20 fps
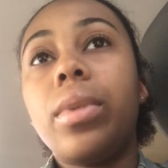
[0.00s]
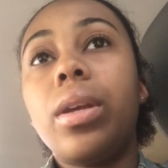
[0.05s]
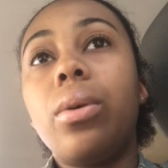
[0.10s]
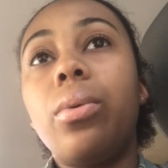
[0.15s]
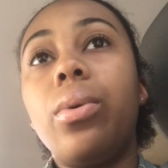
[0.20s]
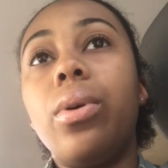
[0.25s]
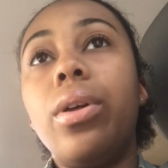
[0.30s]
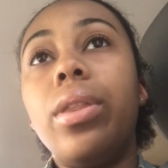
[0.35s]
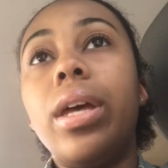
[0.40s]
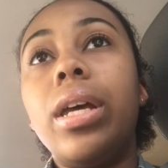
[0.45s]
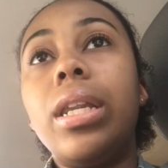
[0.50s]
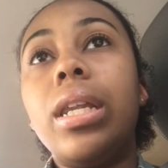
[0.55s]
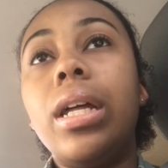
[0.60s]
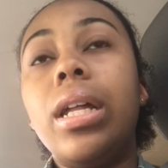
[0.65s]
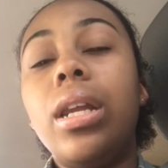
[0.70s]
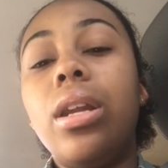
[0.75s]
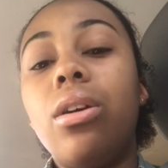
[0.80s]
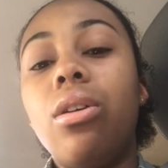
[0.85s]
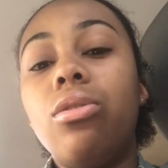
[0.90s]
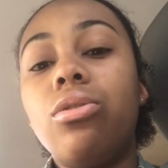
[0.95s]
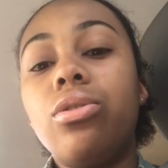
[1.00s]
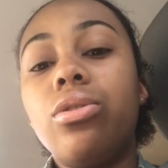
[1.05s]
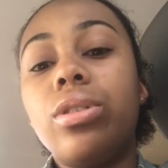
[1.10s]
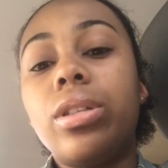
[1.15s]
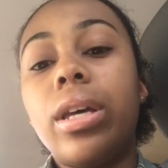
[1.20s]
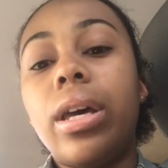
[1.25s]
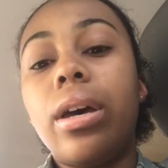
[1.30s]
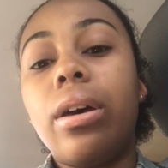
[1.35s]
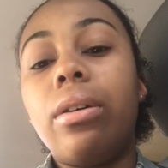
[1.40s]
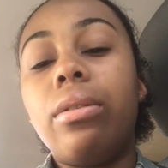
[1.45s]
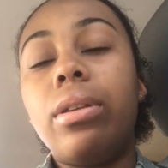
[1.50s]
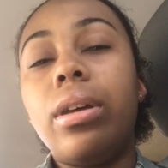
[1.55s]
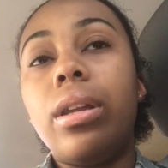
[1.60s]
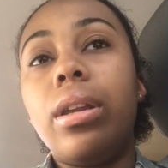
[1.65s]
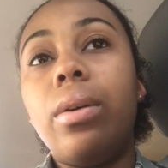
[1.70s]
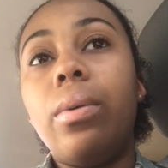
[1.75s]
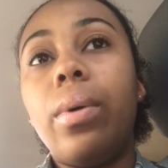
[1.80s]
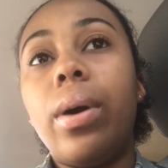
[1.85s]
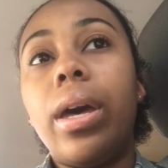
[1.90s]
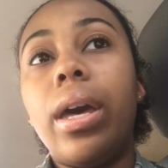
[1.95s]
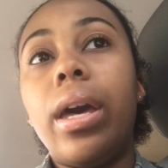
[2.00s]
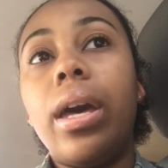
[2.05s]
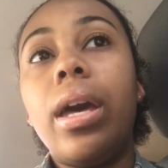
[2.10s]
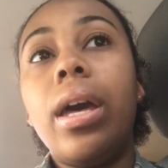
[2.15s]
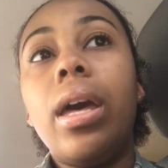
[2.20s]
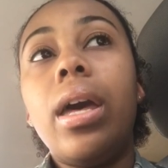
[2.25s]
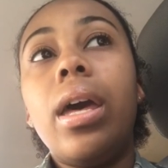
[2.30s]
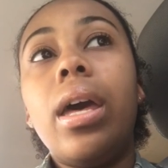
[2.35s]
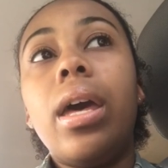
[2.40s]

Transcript: Well, they did an ultrasound anyway,